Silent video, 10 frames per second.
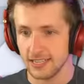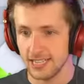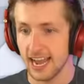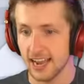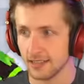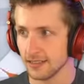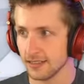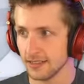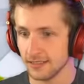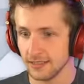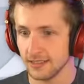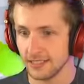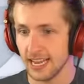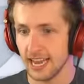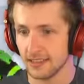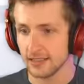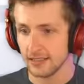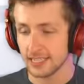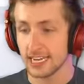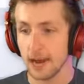Yeah. Oh, really? Yeah,
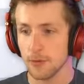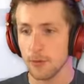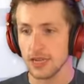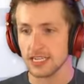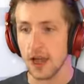the sniper was